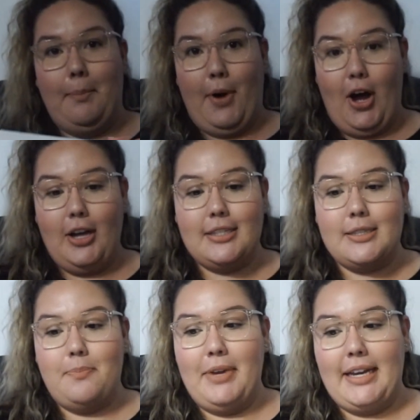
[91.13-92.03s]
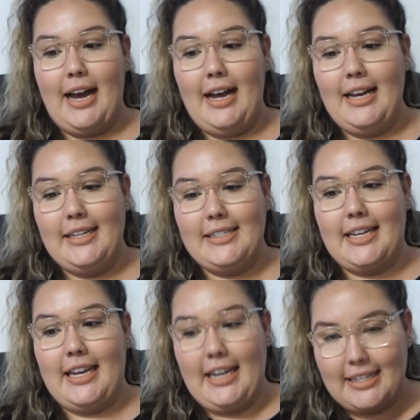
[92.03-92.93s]
box, because
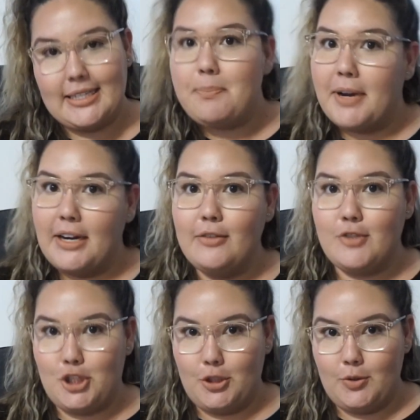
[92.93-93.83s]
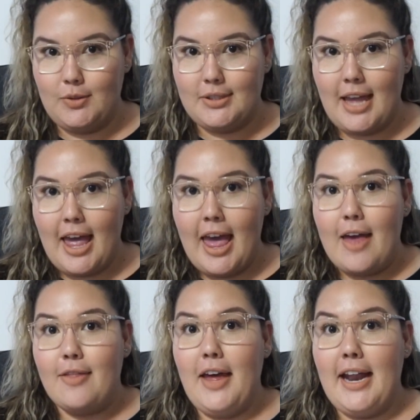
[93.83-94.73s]
it's a pair of shoes
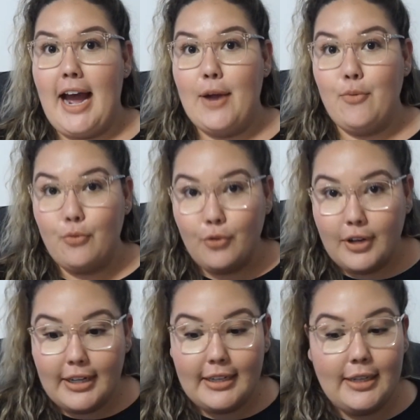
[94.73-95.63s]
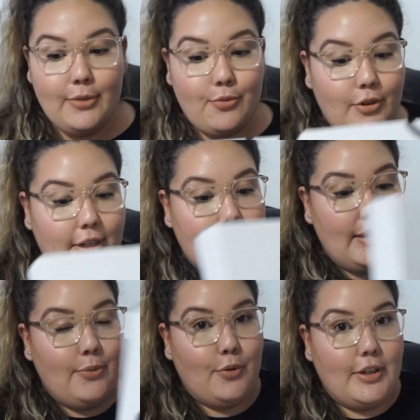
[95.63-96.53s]
that I
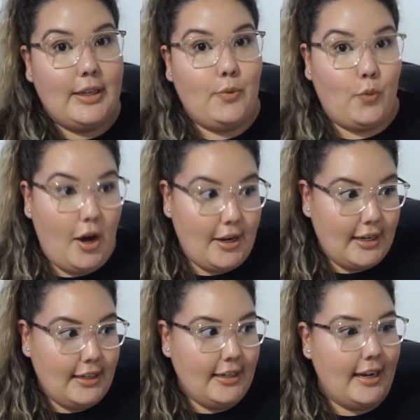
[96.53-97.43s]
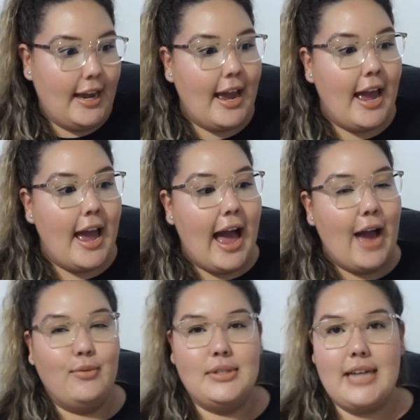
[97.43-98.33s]
really wanted.
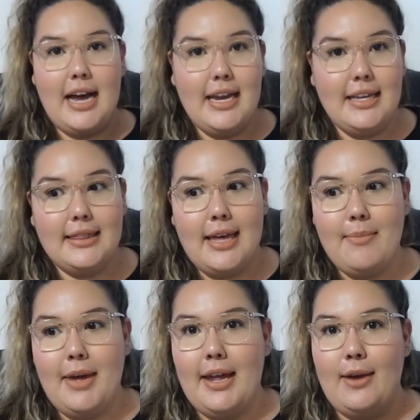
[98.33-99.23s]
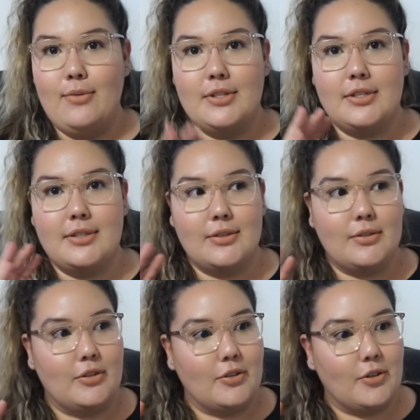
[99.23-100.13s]
I was eyeing them and I was
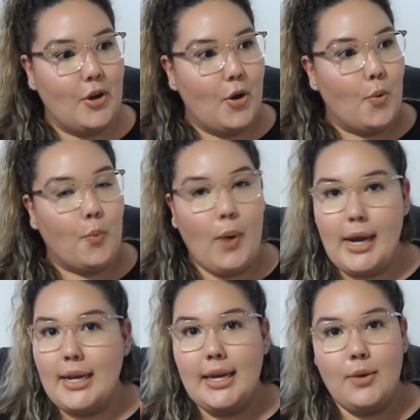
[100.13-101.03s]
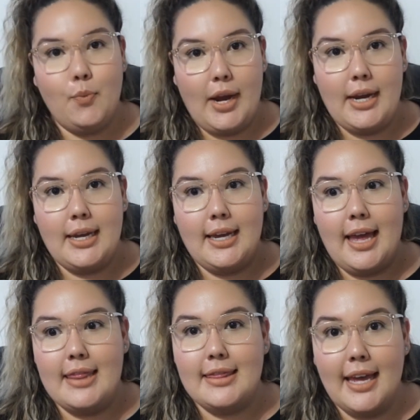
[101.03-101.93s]
waiting,
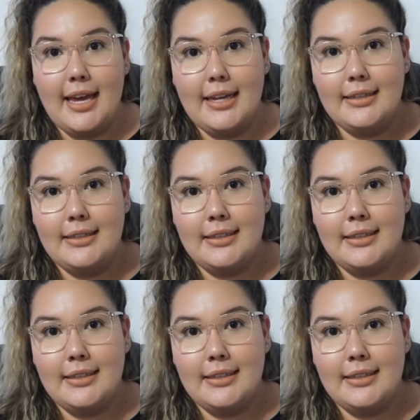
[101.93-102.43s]
and then